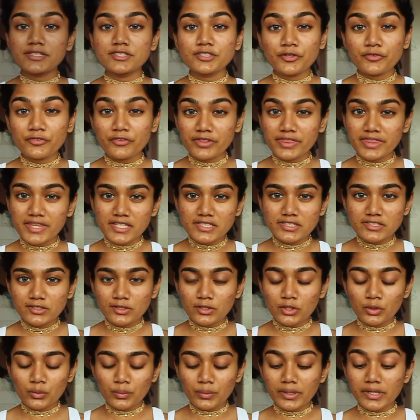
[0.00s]
so for this
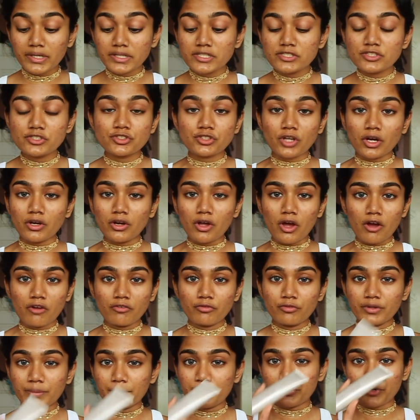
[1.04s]
look, we're gonna start
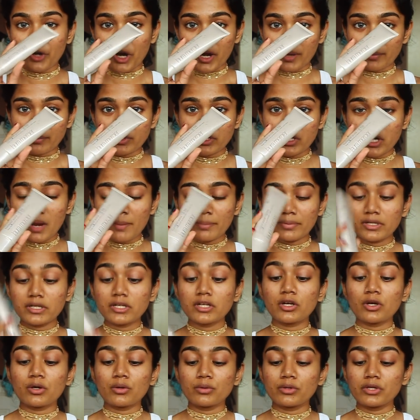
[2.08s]
off with primer. I'm
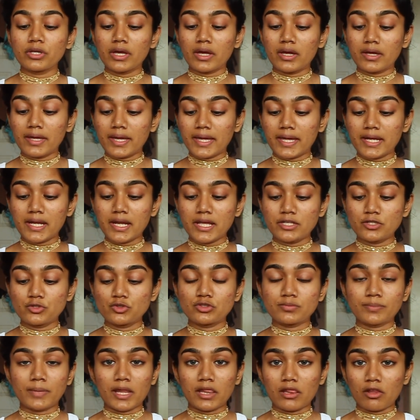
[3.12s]
gonna go ahead and
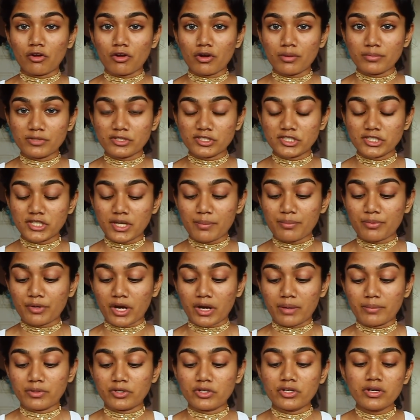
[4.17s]
use my Laura Mercier
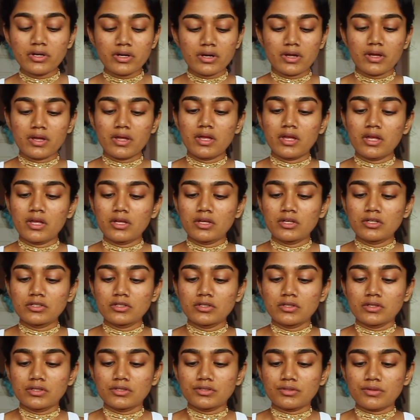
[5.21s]
primer.
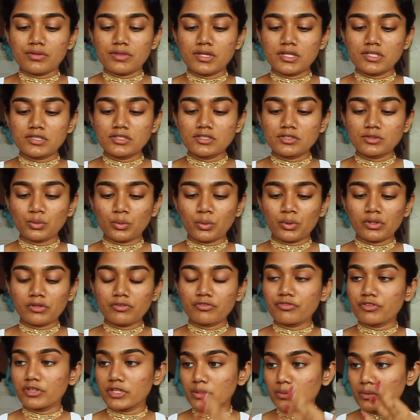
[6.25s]
So this is
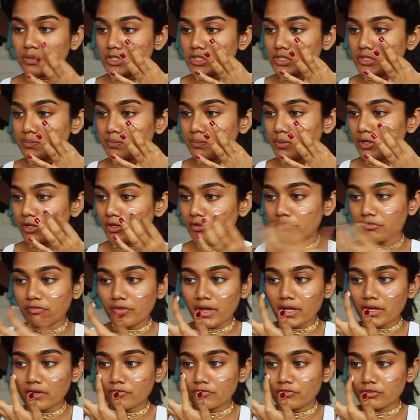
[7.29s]
oil-free, which is
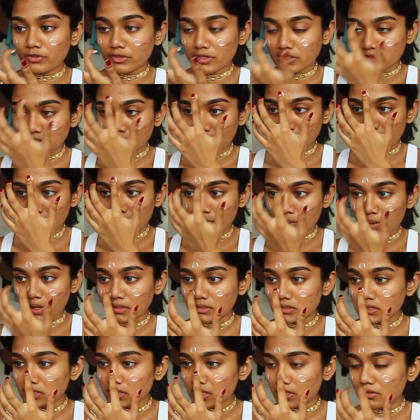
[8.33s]
perfect for the summer
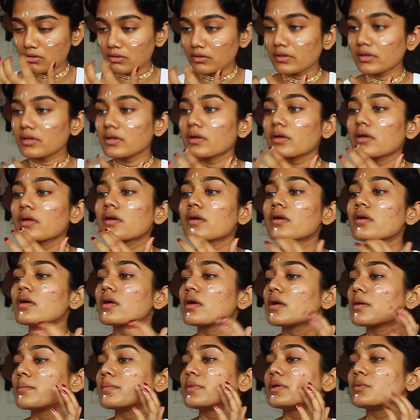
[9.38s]
months that you're gonna
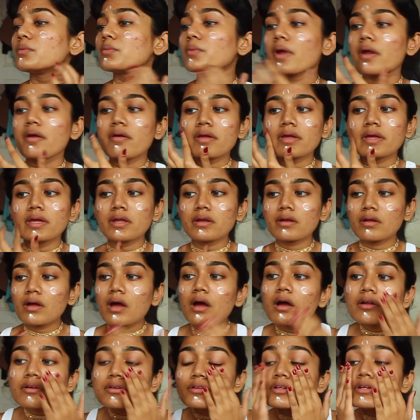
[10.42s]
be wearing it
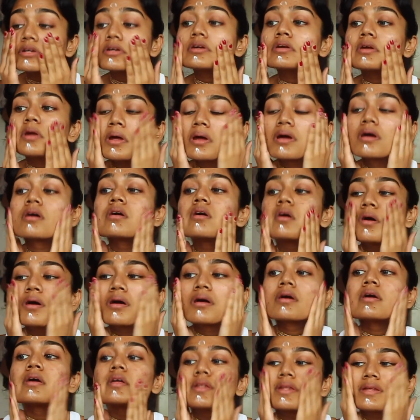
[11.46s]

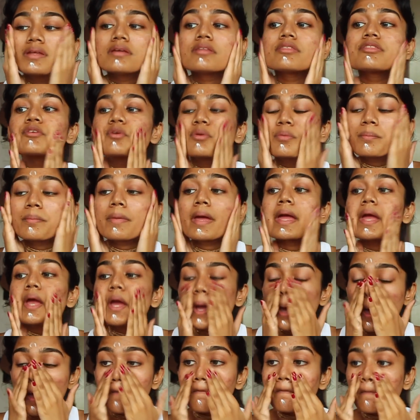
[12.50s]
underneath your
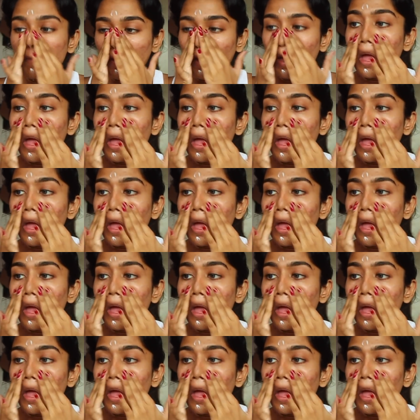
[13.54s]
makeup.